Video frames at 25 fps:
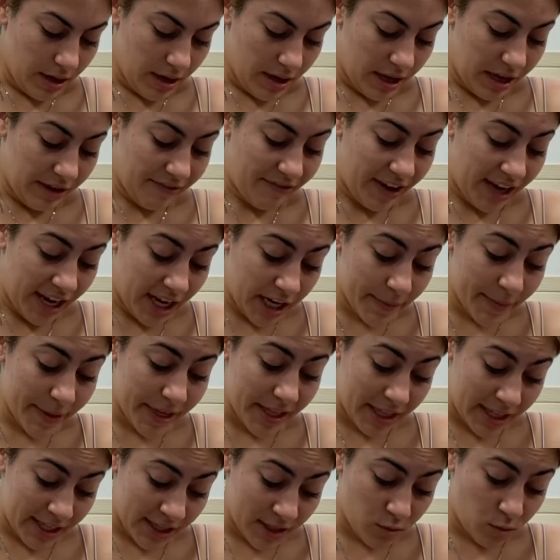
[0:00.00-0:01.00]
If
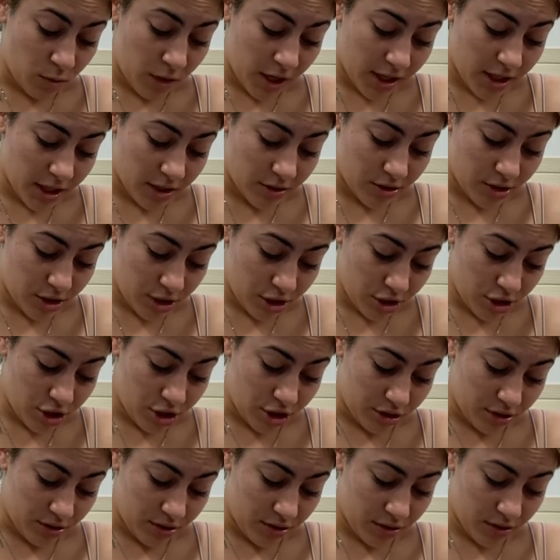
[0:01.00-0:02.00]
Annabeth is one of those
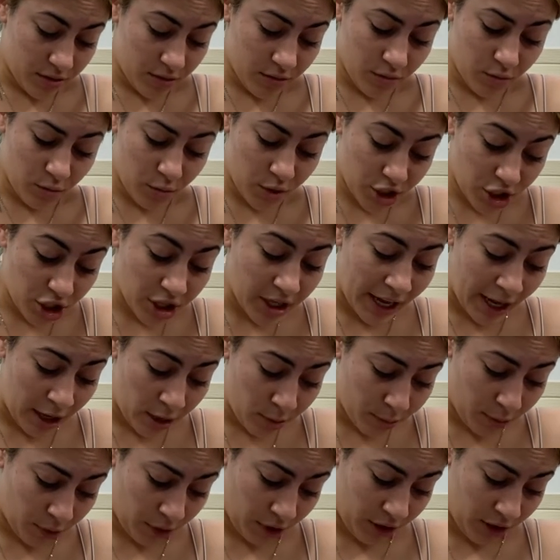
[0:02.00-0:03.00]
searchers, we should
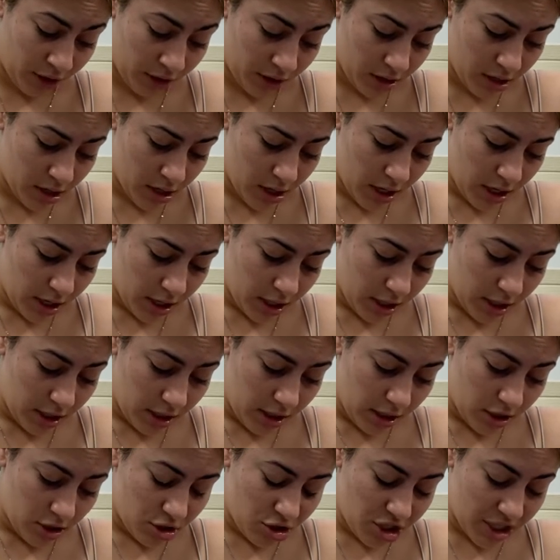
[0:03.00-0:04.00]
help her."
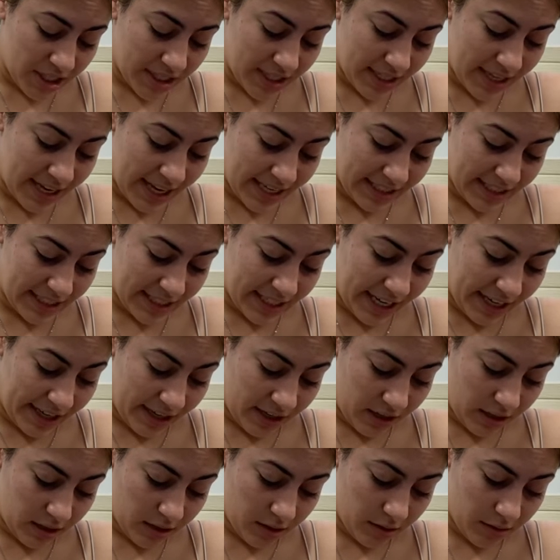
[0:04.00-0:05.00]
Jason
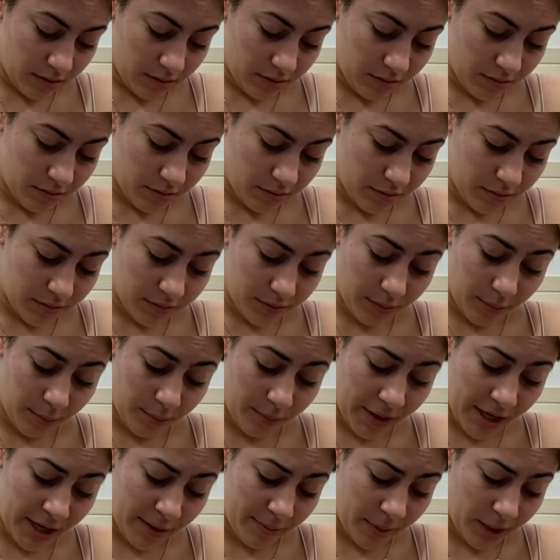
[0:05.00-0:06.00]
hesitated.
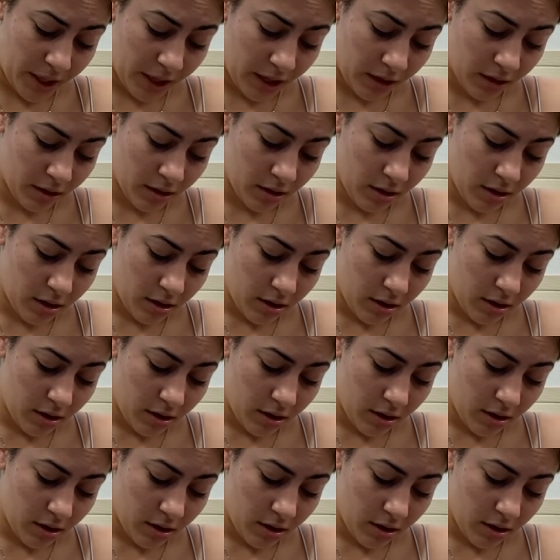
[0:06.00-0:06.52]
"Maybe.